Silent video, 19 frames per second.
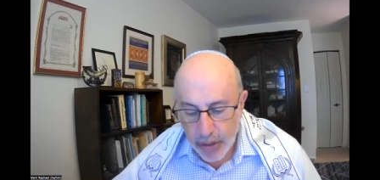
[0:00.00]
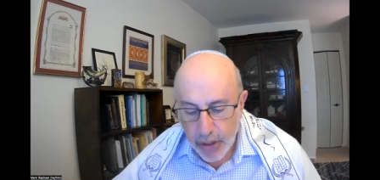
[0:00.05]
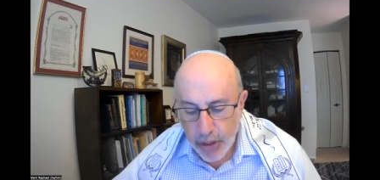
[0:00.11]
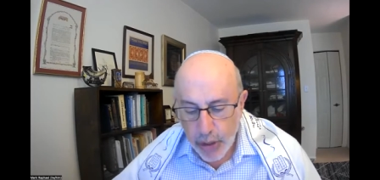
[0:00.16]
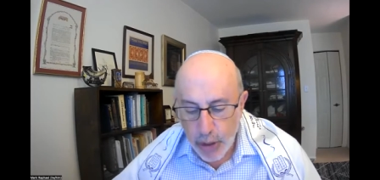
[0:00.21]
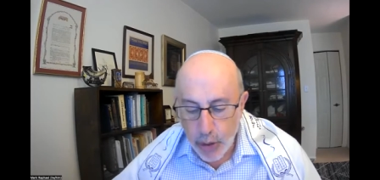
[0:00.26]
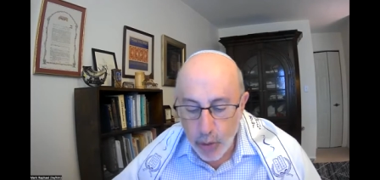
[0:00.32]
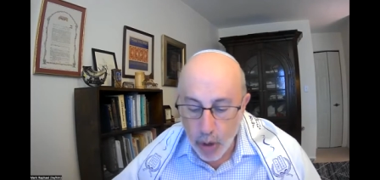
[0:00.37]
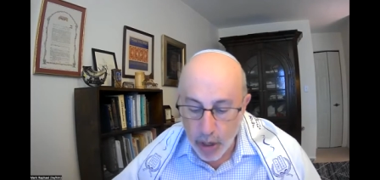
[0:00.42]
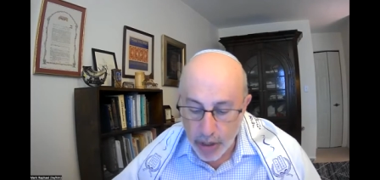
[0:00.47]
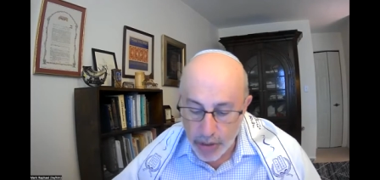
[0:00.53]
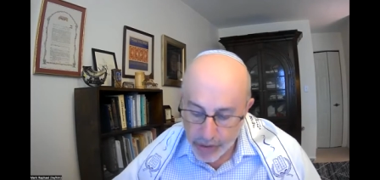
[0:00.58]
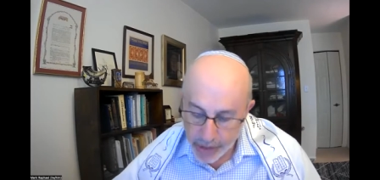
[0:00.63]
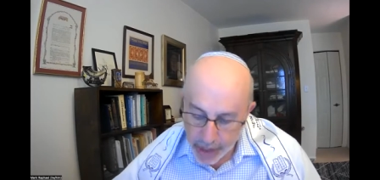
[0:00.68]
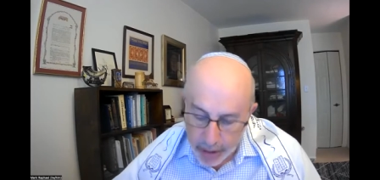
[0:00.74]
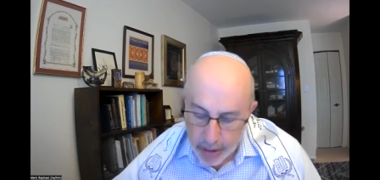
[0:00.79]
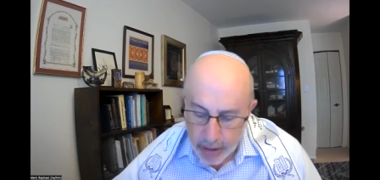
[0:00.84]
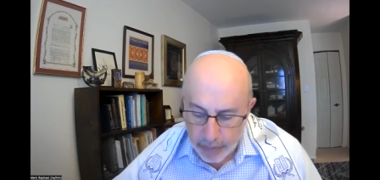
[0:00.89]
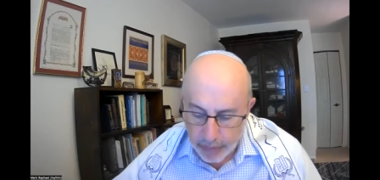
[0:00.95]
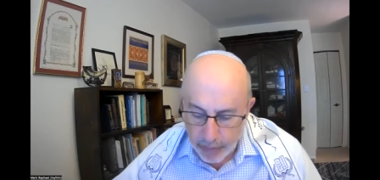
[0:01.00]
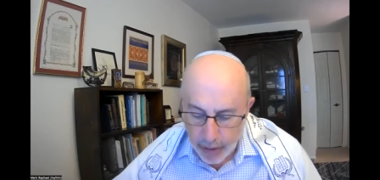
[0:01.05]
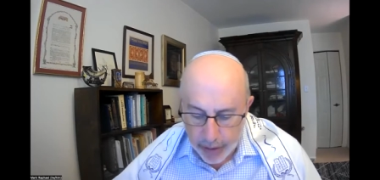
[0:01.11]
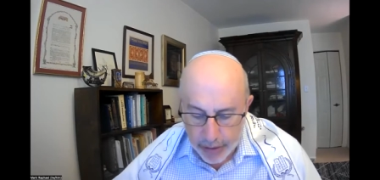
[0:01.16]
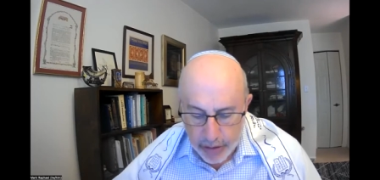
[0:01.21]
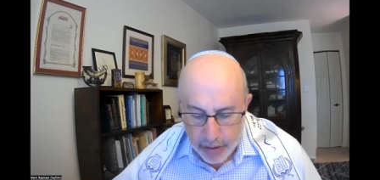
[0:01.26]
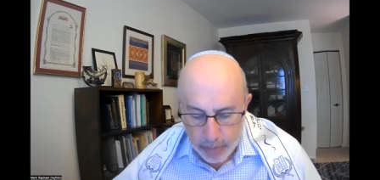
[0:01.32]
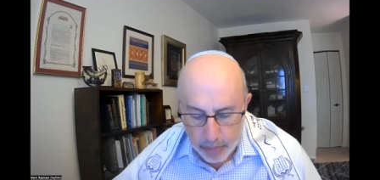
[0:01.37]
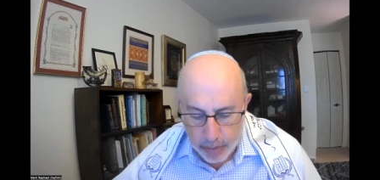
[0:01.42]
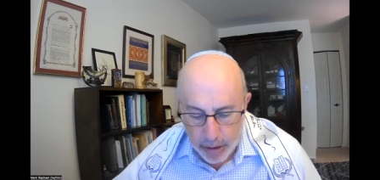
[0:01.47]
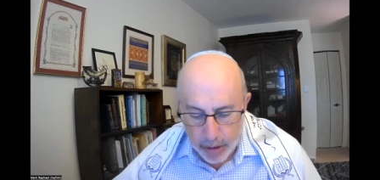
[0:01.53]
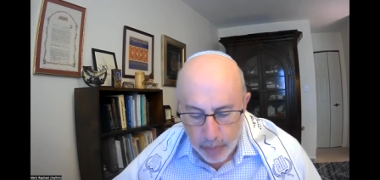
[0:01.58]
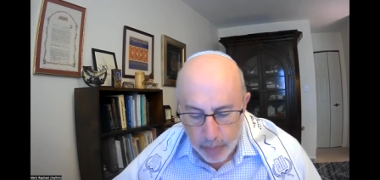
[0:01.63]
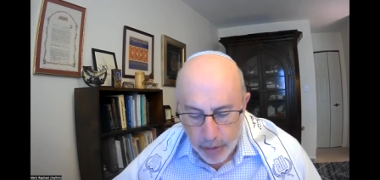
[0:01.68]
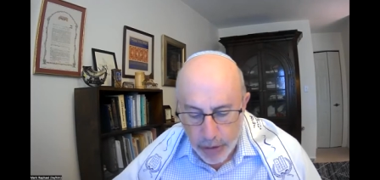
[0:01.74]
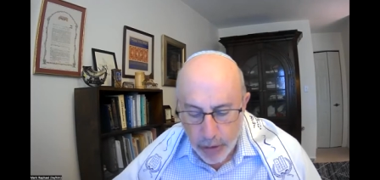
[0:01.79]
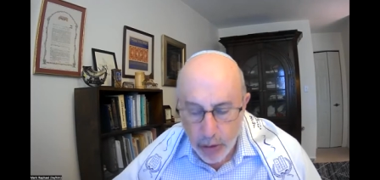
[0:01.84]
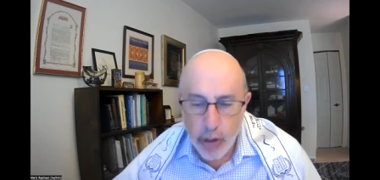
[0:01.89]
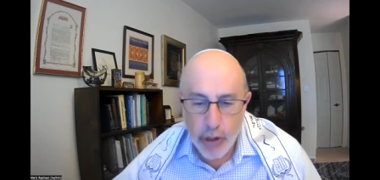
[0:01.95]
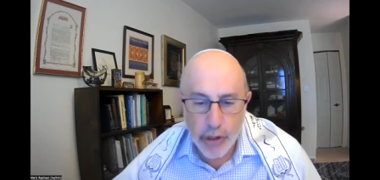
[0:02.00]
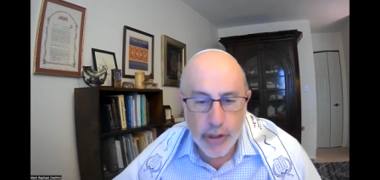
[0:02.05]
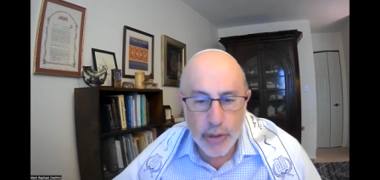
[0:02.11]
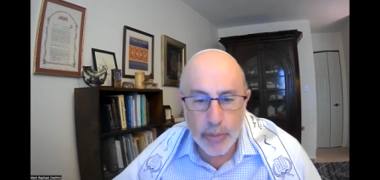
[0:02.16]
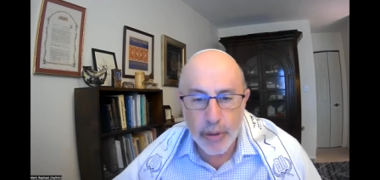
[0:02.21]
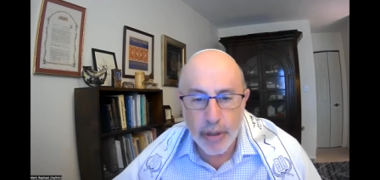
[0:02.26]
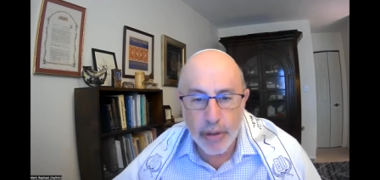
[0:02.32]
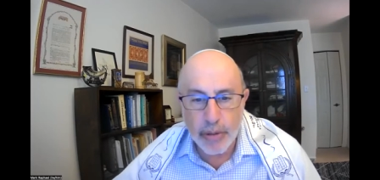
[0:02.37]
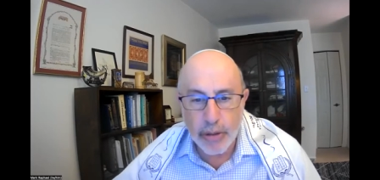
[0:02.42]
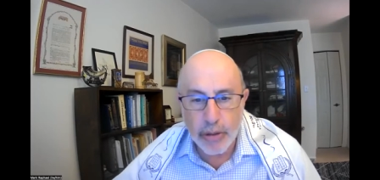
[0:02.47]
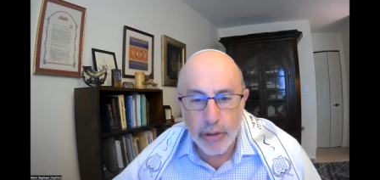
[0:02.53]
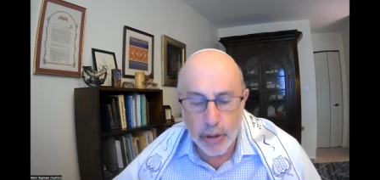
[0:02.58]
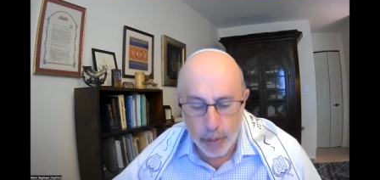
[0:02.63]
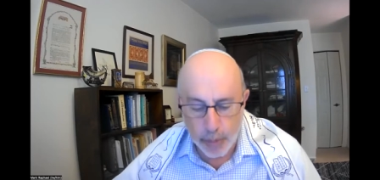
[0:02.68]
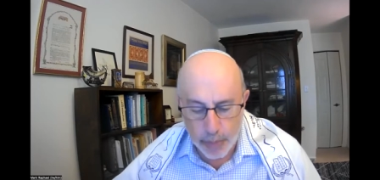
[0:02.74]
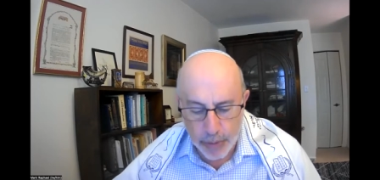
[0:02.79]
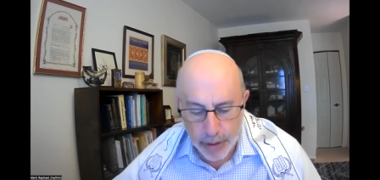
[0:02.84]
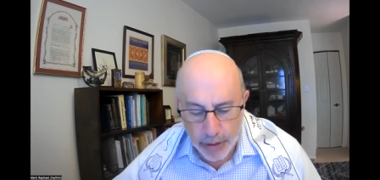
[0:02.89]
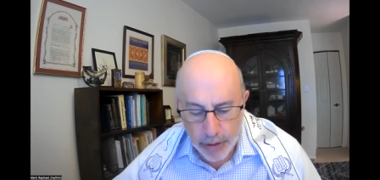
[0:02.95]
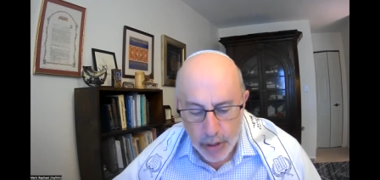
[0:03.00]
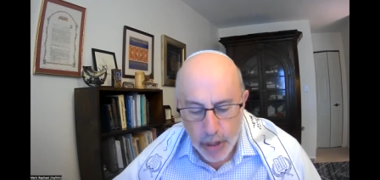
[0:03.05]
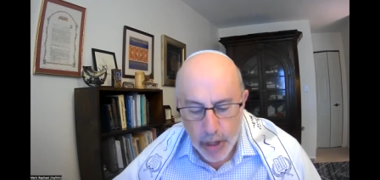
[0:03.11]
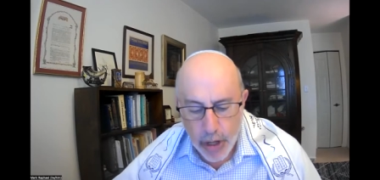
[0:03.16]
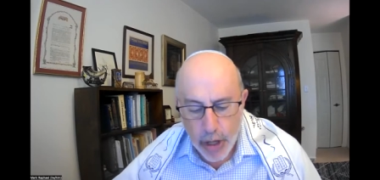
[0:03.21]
you are sanctified to me, which could also be interpreted,